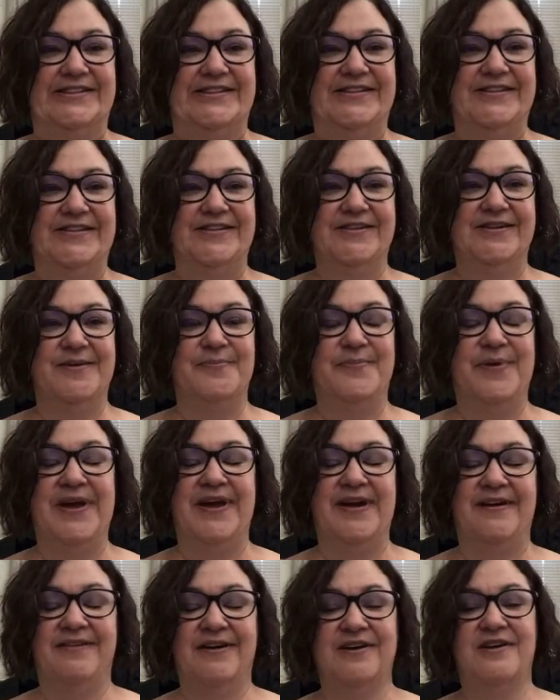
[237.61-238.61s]

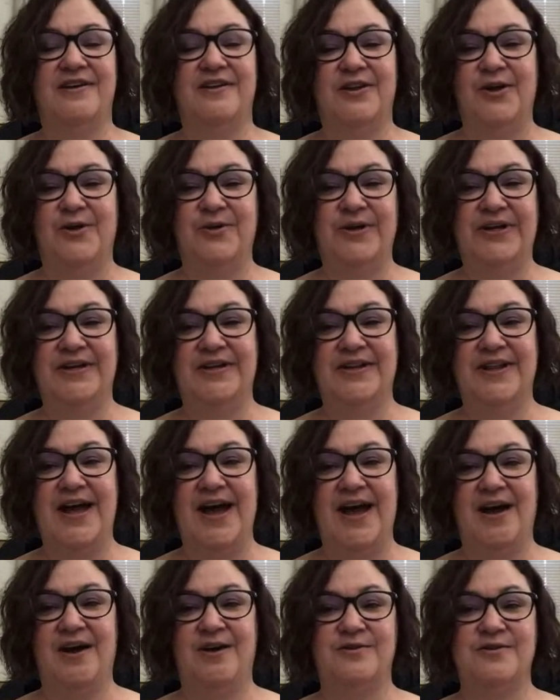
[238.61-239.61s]
compare a colonial
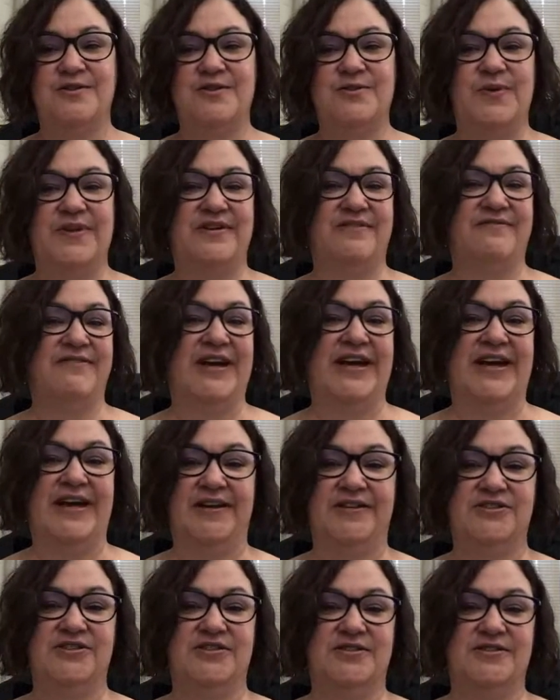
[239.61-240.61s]
house with a
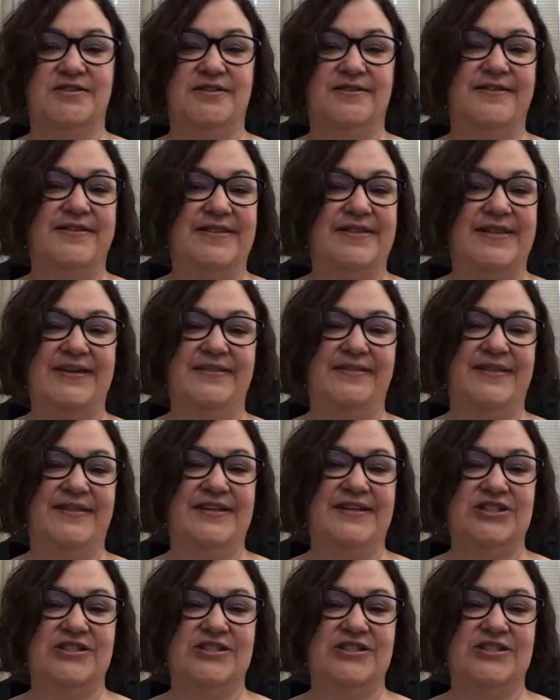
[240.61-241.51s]
ranch. They, they just